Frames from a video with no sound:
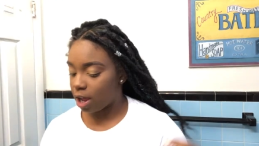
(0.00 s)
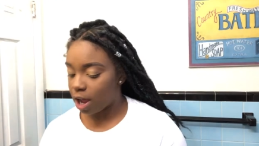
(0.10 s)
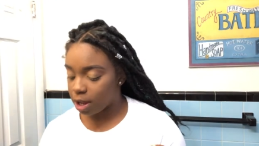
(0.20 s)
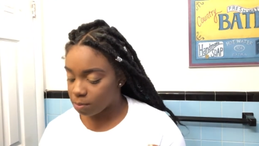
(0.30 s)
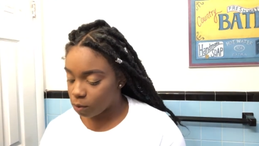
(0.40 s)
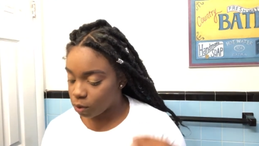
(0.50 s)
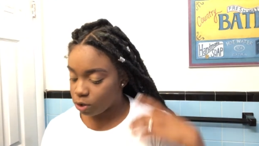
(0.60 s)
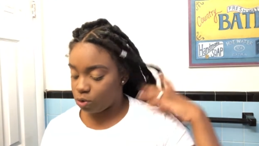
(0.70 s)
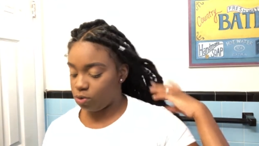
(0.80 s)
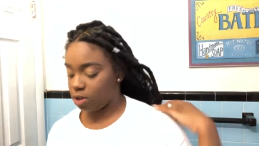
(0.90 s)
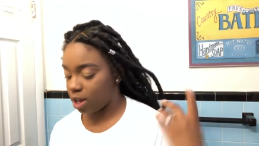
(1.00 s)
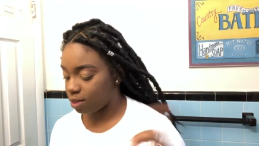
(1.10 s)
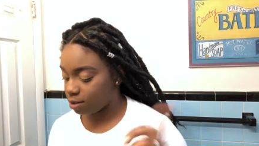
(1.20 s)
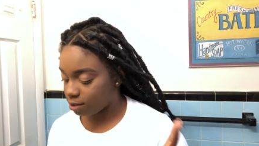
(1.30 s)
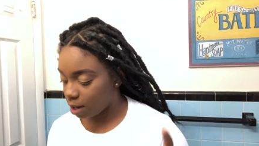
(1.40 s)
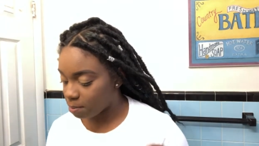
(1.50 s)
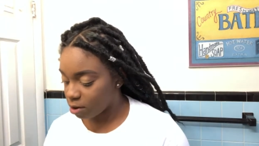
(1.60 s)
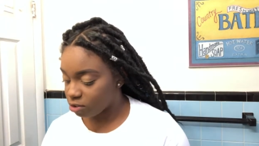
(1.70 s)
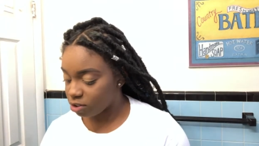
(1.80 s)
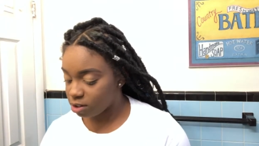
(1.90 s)
I am going to take the same
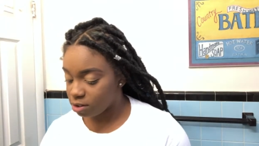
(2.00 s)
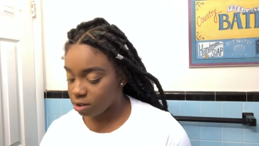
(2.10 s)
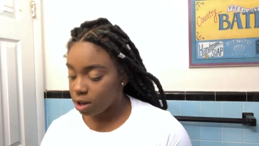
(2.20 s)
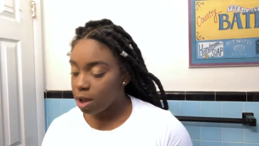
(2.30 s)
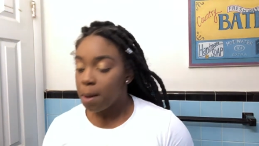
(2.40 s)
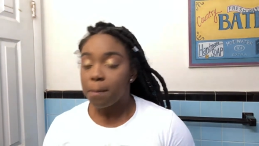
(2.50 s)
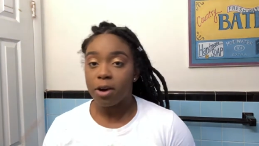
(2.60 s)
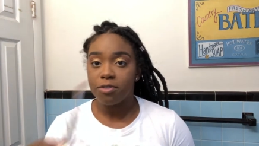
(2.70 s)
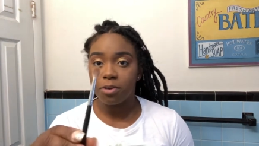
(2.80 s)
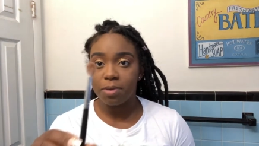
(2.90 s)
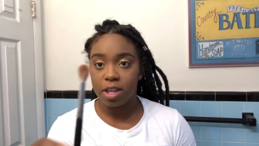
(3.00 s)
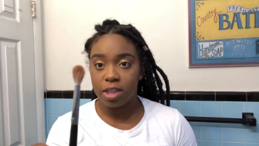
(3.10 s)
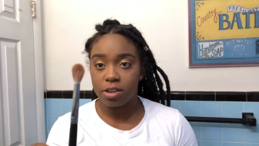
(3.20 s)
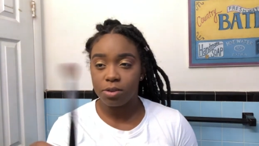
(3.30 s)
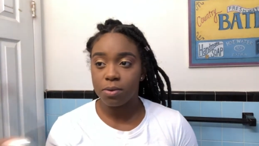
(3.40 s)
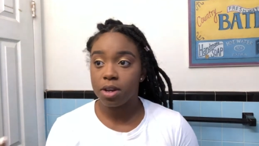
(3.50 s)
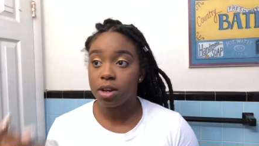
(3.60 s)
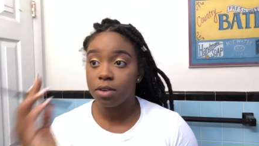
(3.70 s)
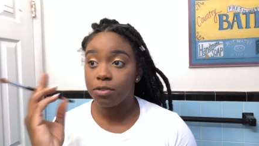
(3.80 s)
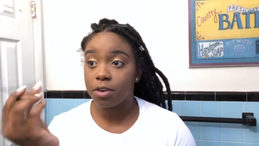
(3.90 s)
brushes, preferably this
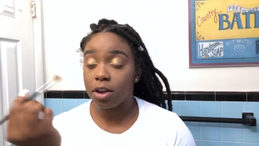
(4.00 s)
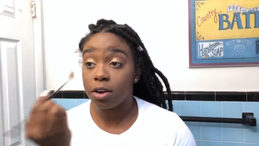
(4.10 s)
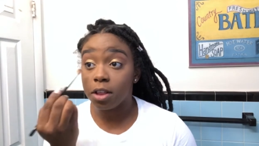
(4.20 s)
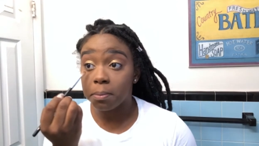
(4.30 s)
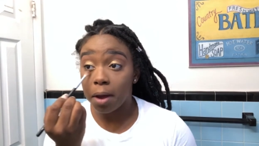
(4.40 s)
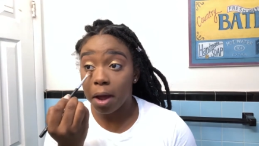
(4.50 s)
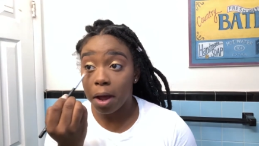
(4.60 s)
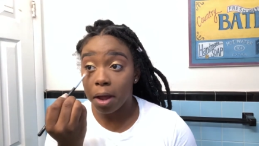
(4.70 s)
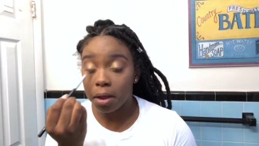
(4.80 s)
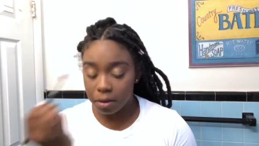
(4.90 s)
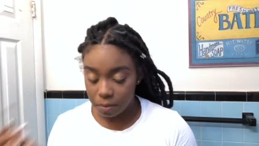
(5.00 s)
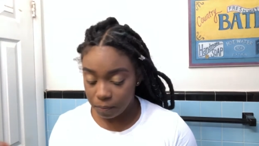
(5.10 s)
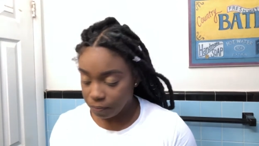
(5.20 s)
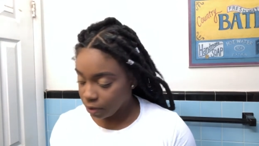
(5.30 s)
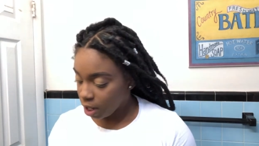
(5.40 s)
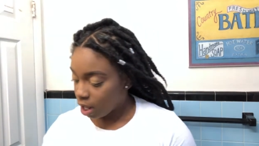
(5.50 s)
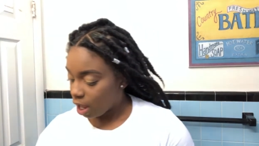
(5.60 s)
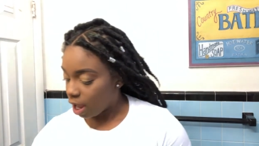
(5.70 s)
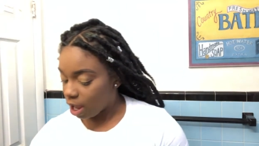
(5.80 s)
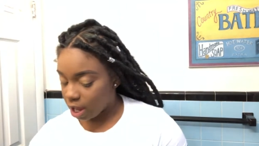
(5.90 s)
one for underneath my eye.
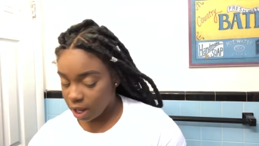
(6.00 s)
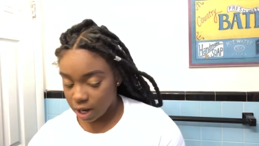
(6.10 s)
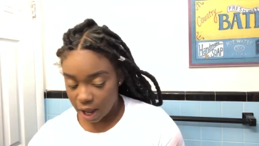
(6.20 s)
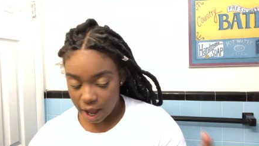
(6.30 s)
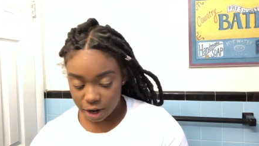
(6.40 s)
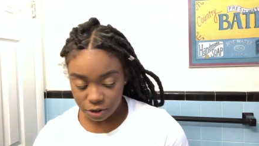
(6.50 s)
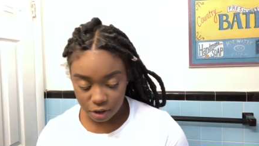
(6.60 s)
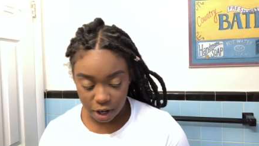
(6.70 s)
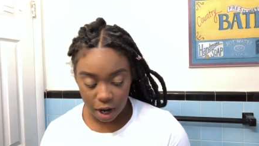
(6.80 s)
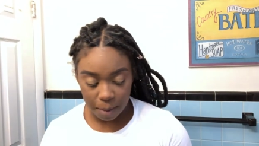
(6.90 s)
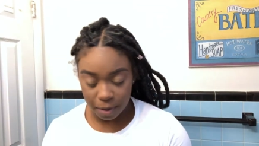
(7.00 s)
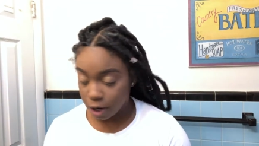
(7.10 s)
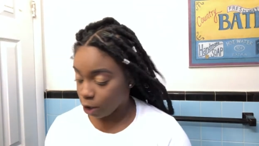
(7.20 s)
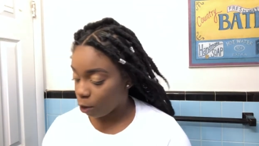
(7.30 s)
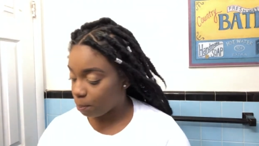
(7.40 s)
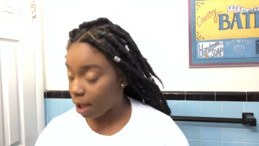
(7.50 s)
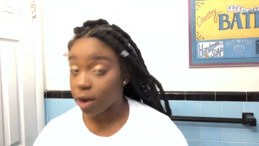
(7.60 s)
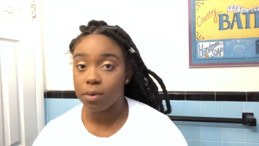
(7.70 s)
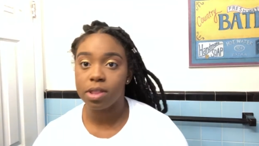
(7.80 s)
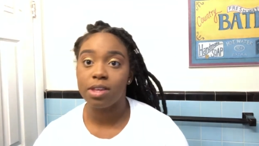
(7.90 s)
And actually, I'm gonna go
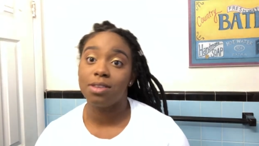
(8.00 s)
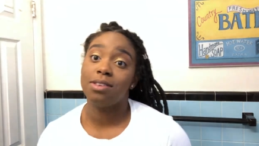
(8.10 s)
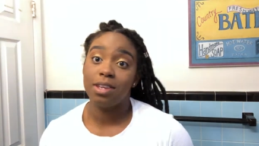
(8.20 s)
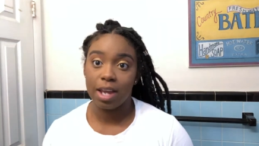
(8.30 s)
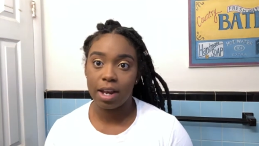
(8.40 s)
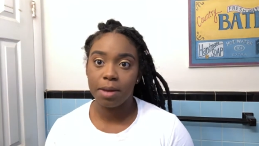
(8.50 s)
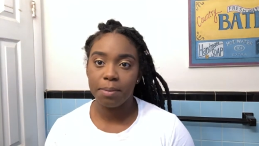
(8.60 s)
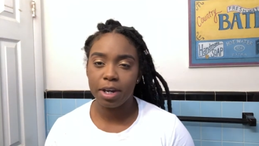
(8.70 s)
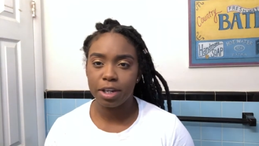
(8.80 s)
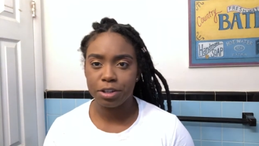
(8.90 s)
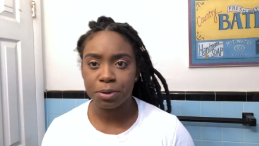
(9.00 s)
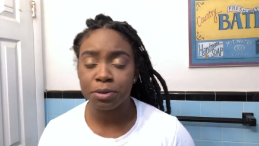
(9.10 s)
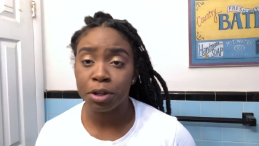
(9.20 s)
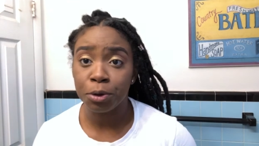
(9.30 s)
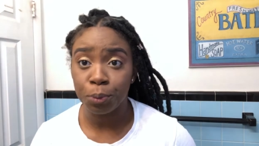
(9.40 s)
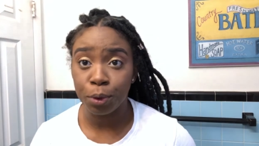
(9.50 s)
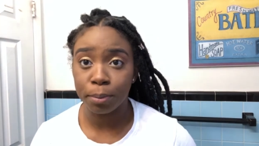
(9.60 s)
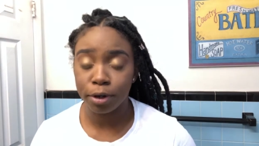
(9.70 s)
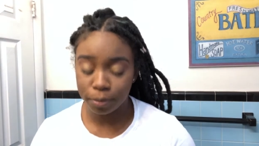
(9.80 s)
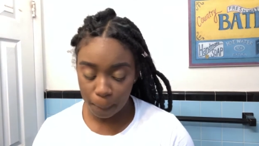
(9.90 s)
back with the sienna because it was a little
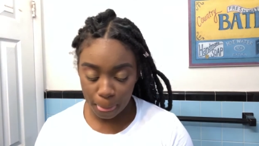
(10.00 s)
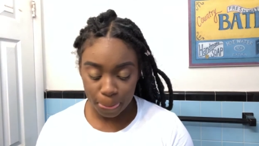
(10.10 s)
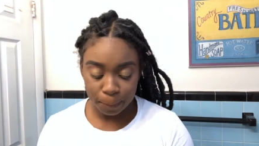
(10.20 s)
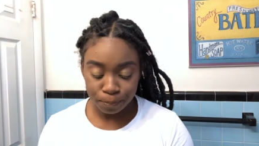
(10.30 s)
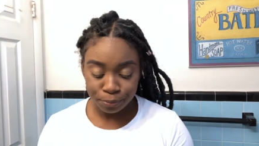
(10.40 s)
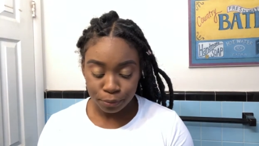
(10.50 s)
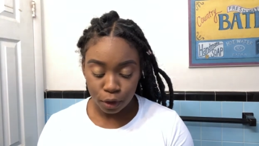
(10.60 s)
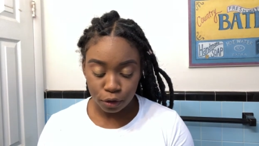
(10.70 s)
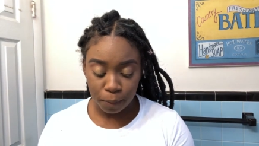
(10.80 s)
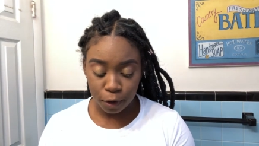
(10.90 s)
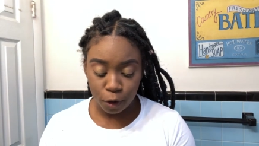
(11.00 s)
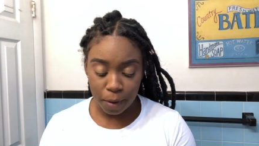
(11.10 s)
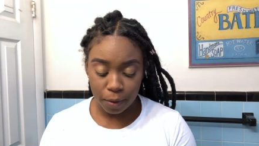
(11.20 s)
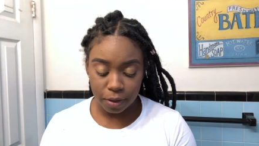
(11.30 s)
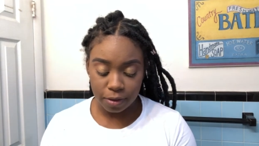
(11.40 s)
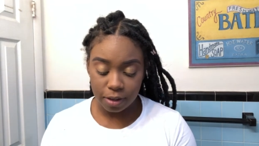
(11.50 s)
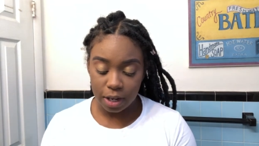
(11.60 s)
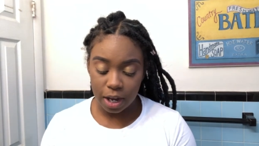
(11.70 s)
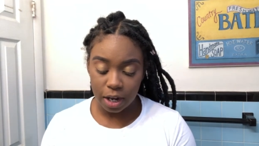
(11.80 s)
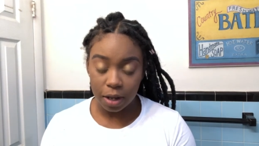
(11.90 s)
warmer. So I'm gonna go back with the
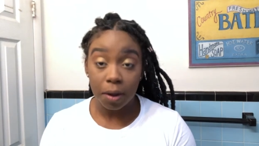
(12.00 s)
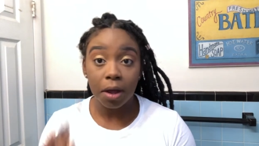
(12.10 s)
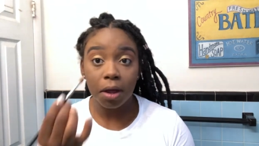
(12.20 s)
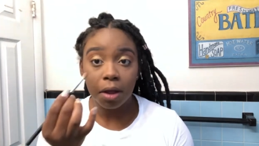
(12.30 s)
sienna.